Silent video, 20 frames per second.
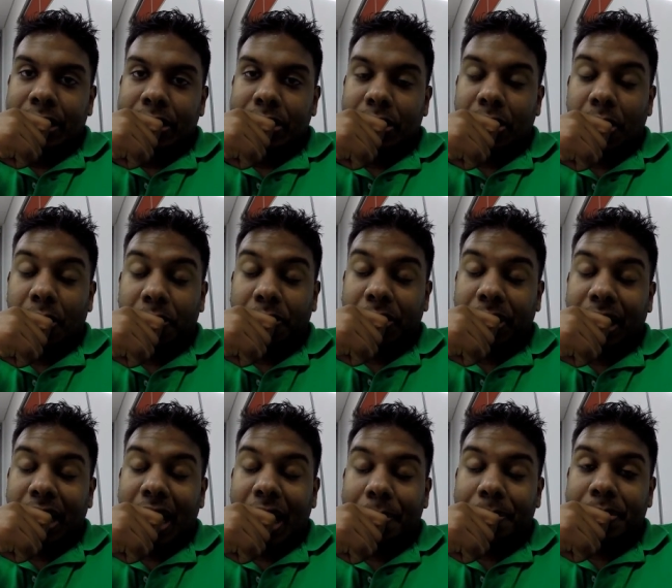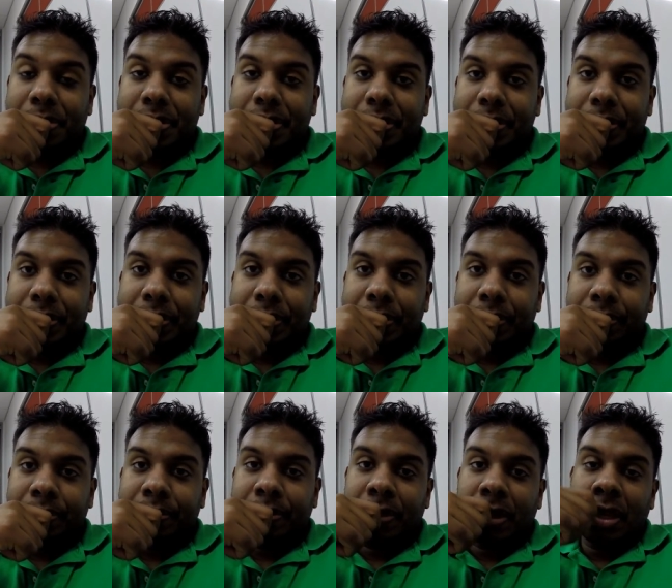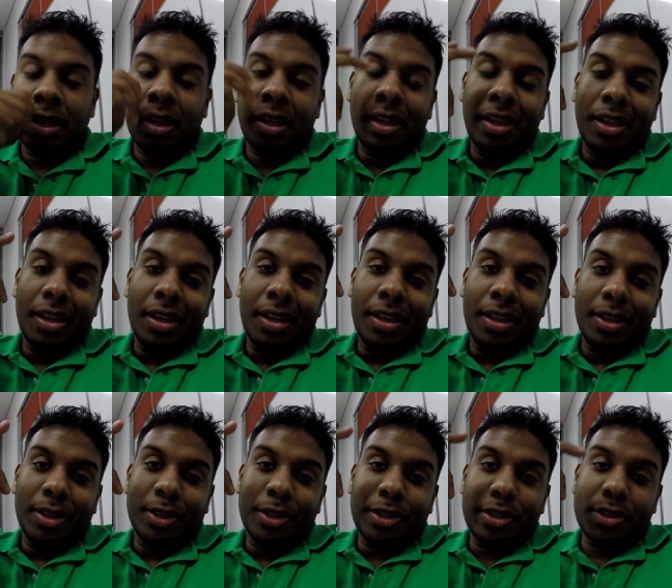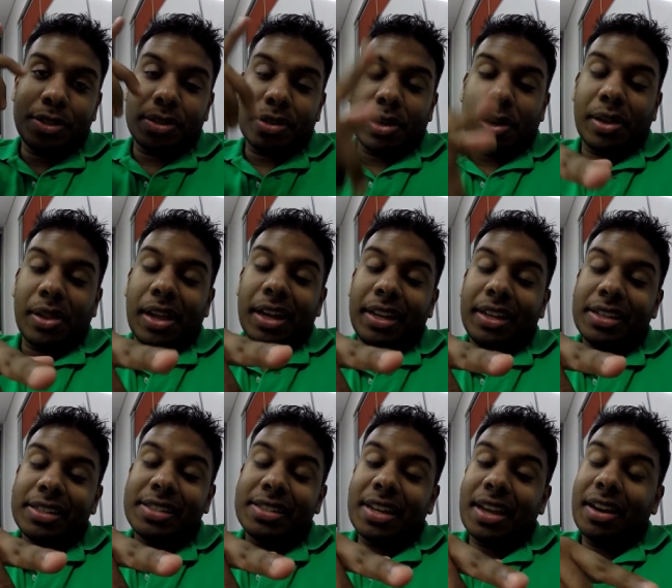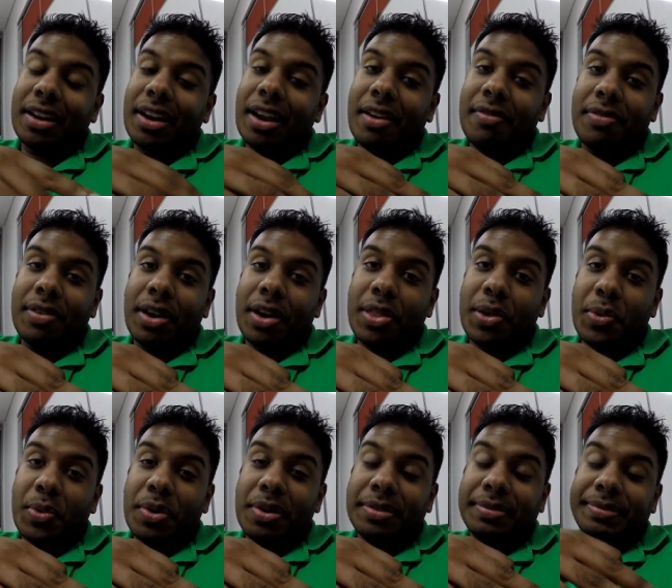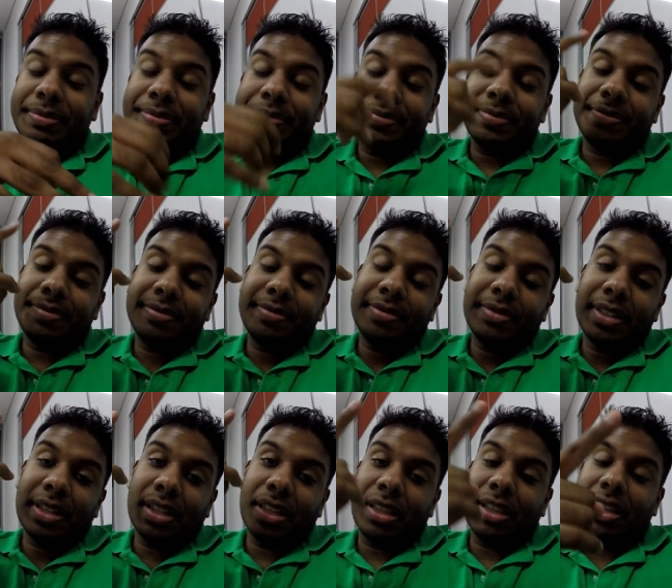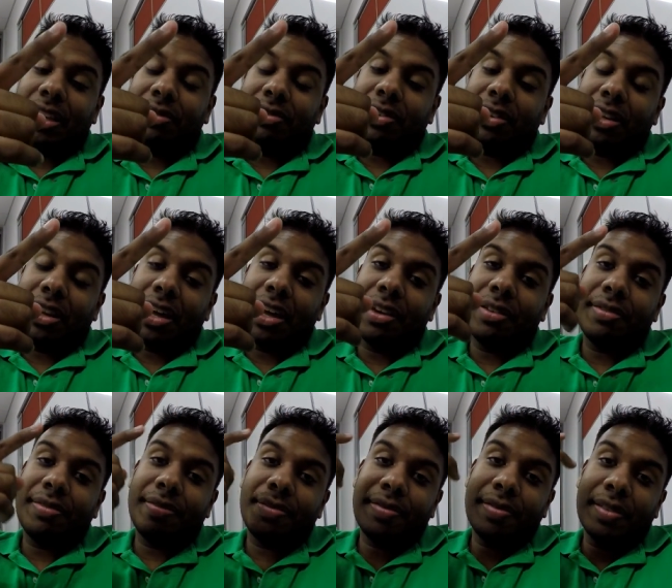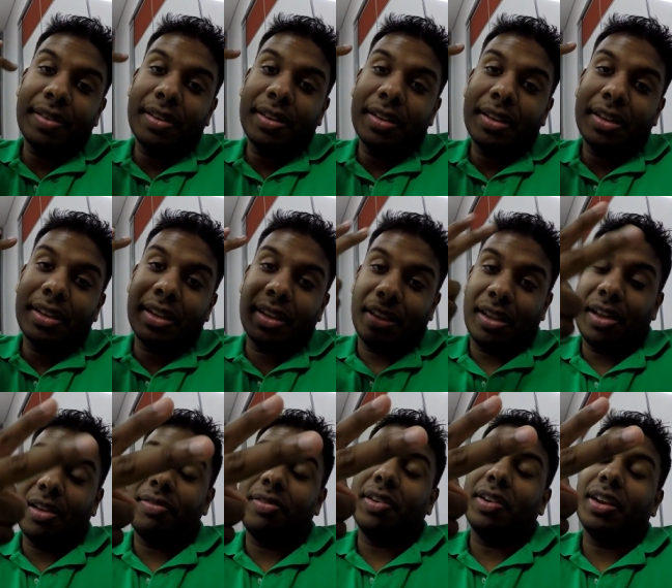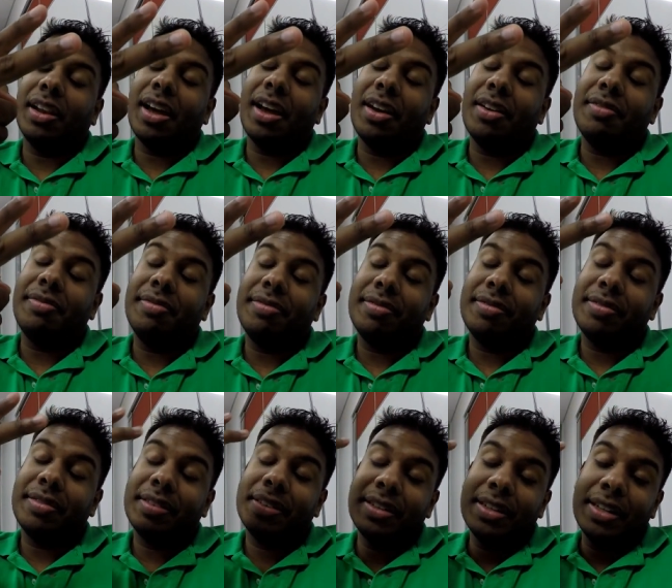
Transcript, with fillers: So hopefully it happens. So, like I said in every other one, live your life, love your life,